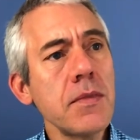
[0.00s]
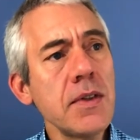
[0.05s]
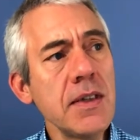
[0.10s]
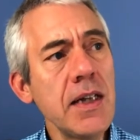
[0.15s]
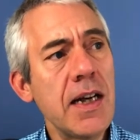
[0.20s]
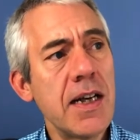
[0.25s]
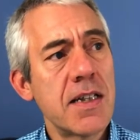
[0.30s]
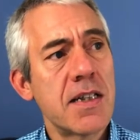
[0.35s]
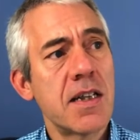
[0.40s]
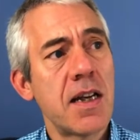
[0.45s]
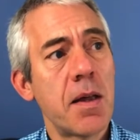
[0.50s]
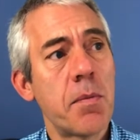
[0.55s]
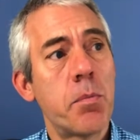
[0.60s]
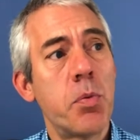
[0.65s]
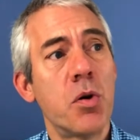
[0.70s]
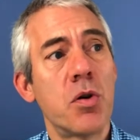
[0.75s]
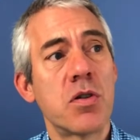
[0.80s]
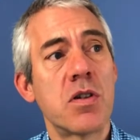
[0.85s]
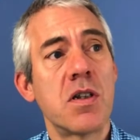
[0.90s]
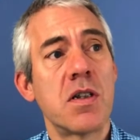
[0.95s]
It's an
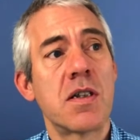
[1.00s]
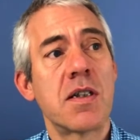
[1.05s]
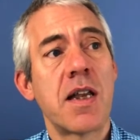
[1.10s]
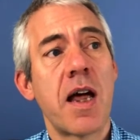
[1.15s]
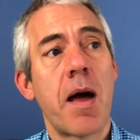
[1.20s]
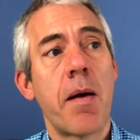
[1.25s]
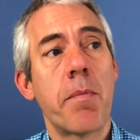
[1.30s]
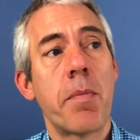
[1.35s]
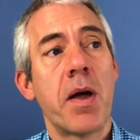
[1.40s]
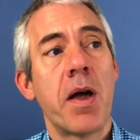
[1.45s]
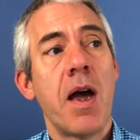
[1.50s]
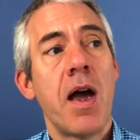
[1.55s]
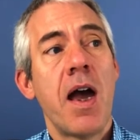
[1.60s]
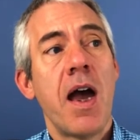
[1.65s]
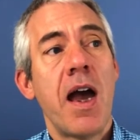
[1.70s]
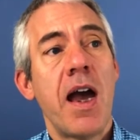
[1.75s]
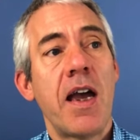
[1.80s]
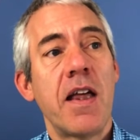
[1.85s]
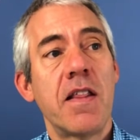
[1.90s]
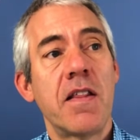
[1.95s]
important step
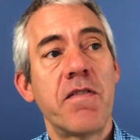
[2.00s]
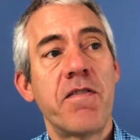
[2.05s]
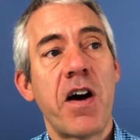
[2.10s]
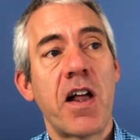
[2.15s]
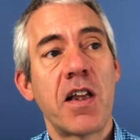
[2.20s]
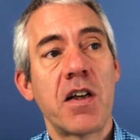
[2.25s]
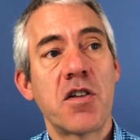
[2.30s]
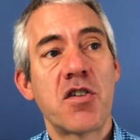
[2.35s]
in the value